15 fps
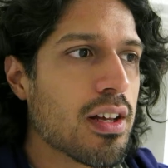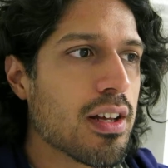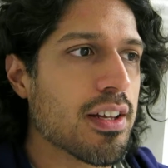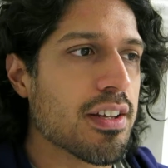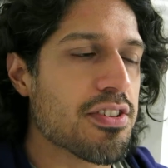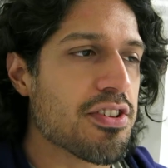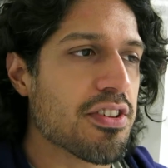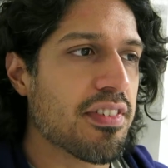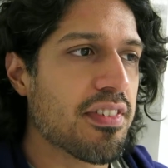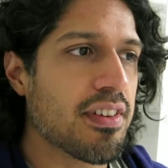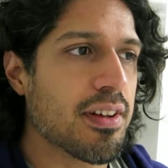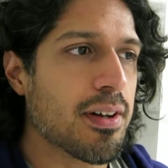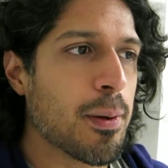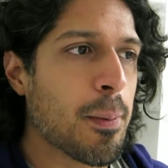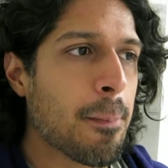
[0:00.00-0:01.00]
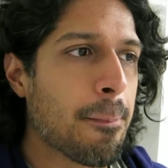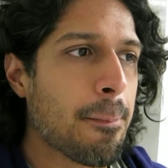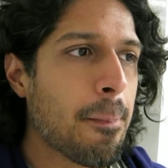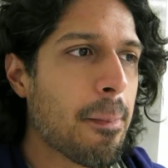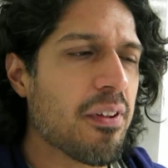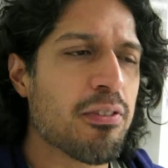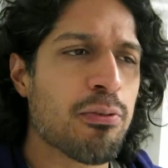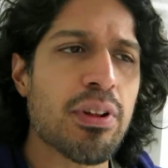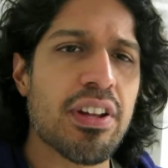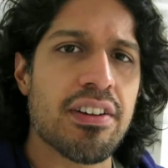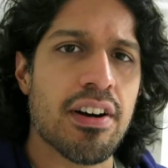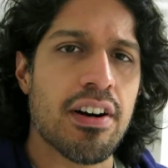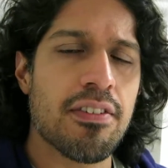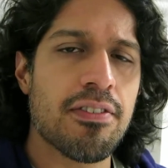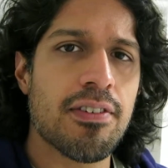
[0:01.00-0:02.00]
It's really
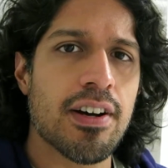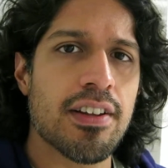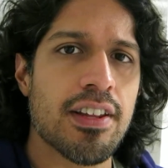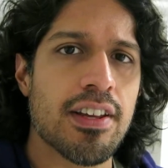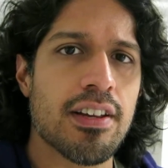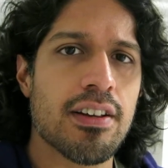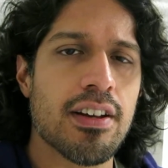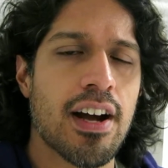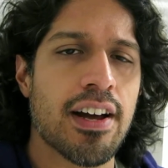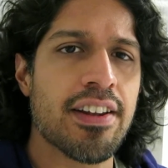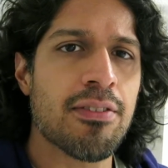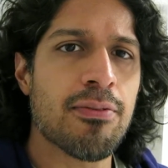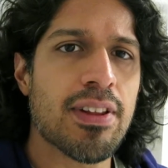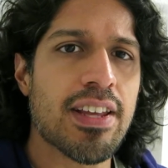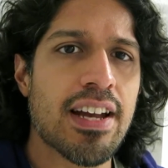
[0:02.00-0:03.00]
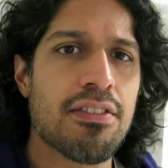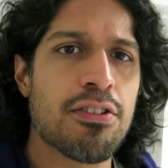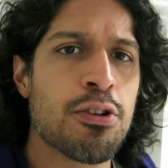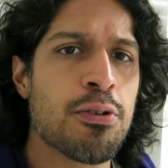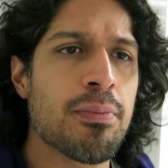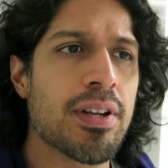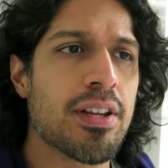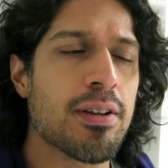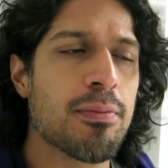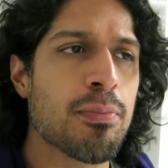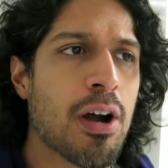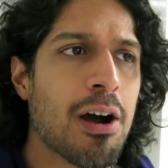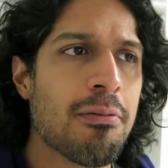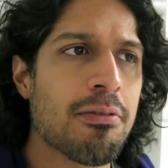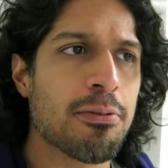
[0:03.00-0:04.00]
tough. I think I didn't really have too many
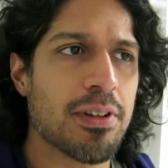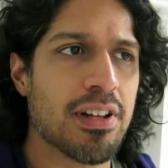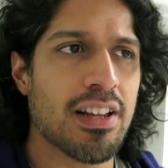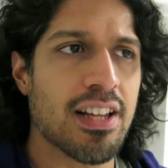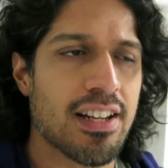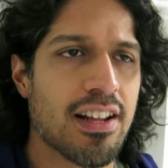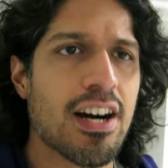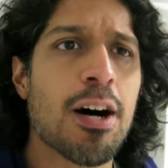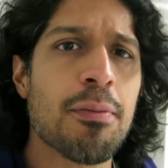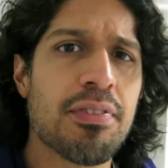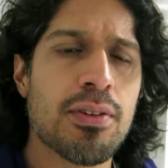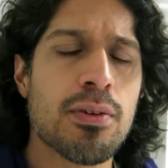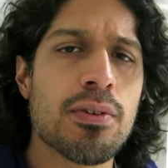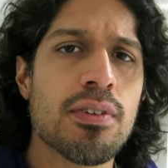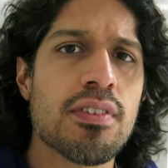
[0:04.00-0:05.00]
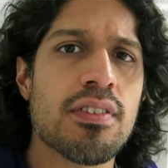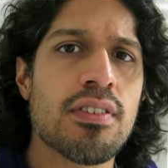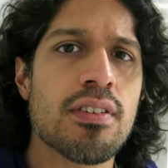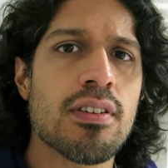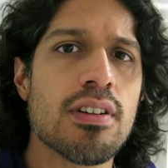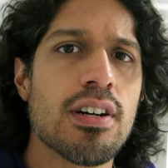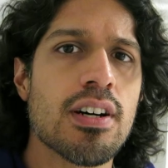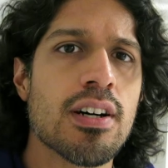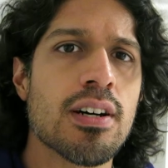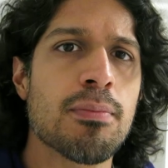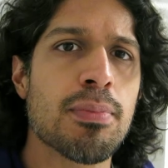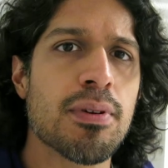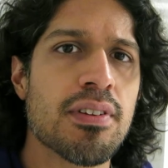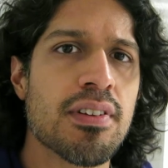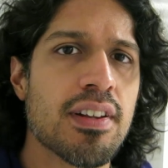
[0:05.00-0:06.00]
problems with a lot of obstacles
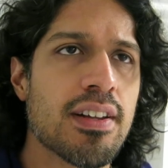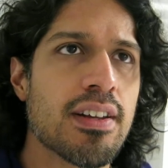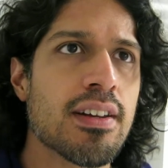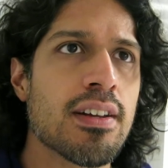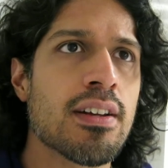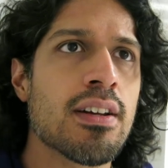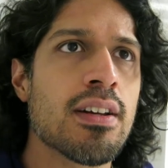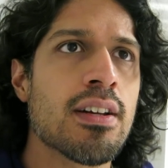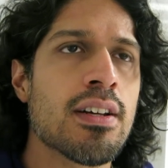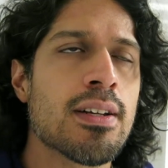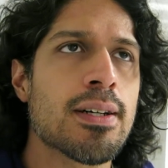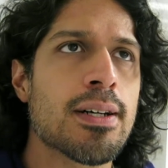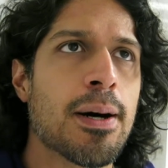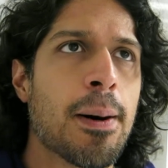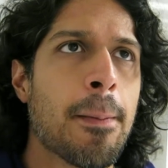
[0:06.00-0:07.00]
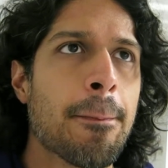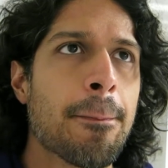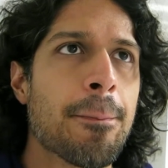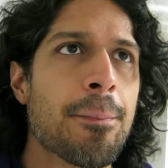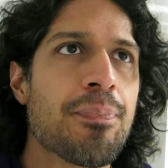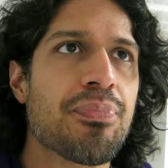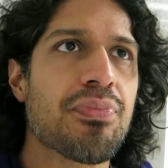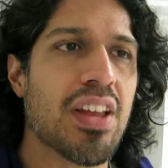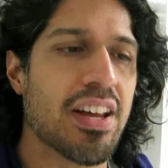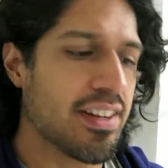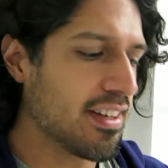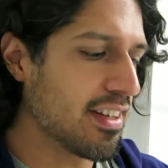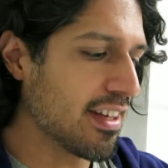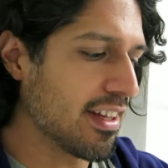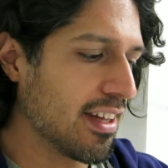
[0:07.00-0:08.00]
per se. I
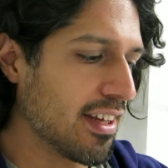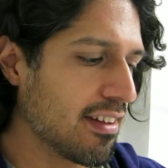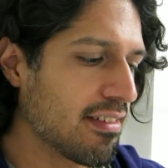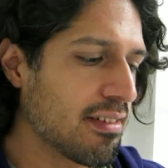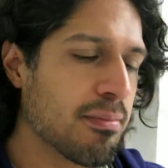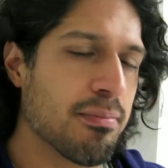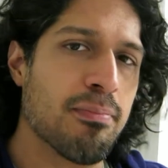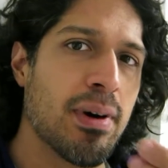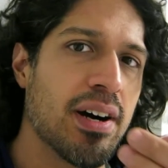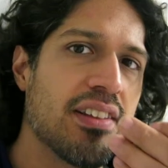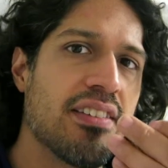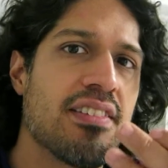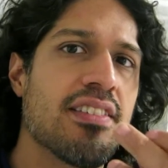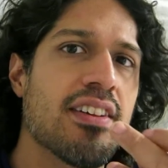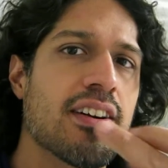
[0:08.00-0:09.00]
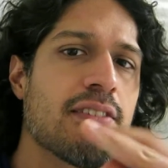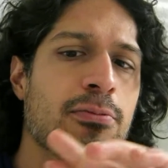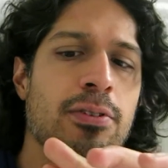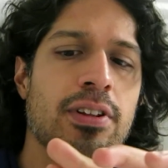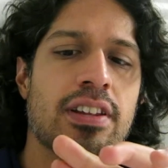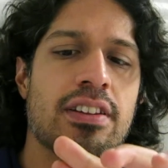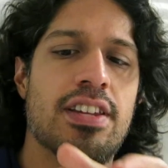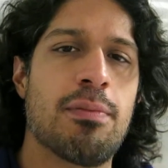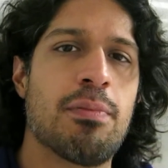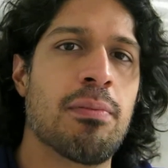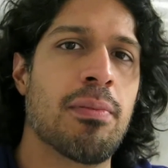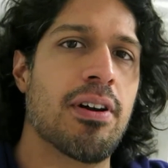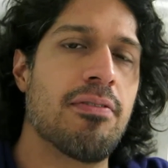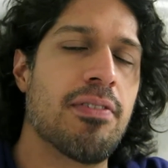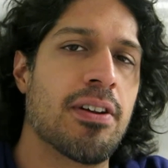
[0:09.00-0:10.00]
did get like some mud stuck really deep in
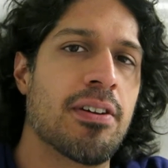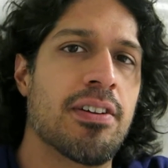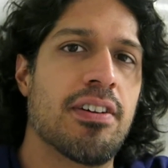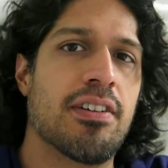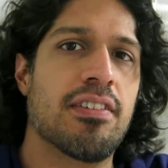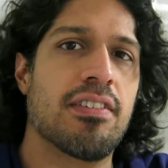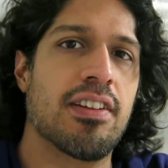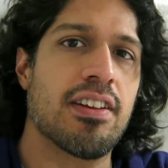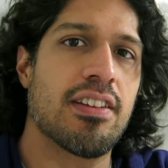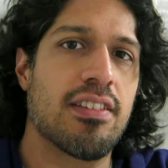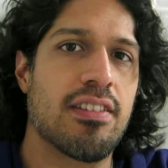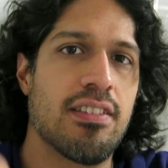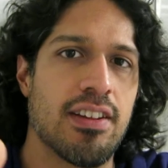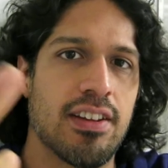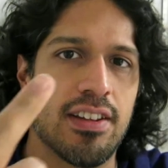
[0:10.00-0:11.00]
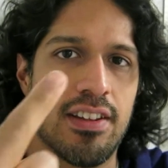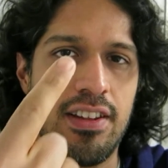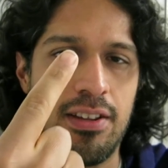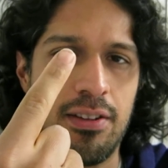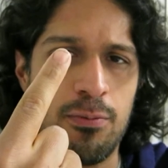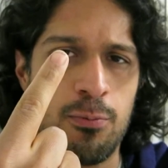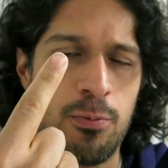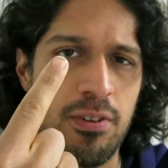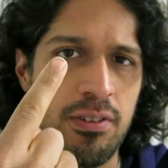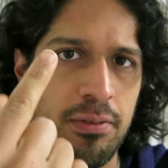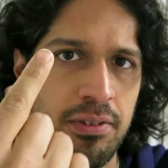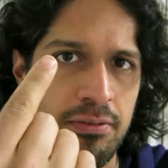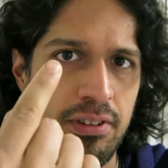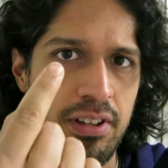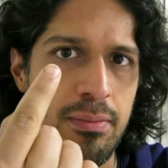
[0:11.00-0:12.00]
my fingernails, like I think this
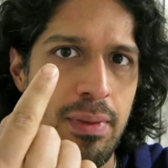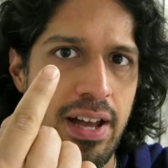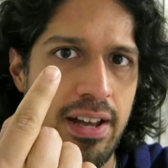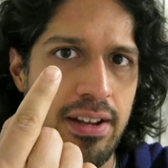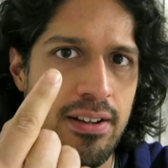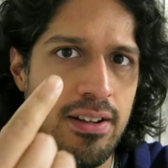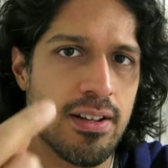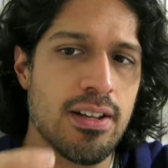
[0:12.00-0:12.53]
one really bad.